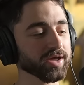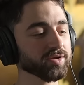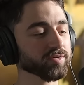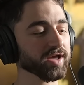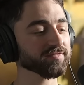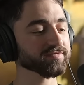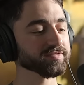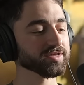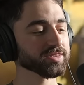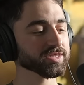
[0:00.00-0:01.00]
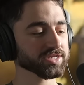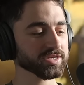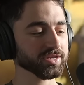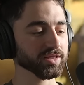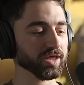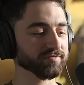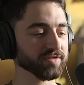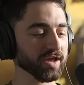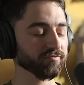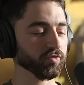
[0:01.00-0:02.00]
I don't have the, a lot of
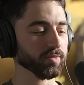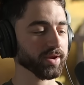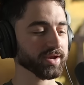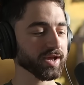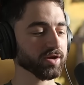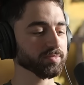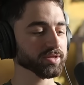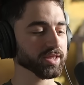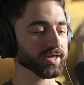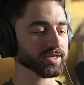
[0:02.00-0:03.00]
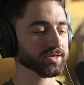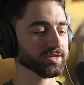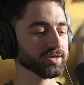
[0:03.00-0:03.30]
time for it right now, but like.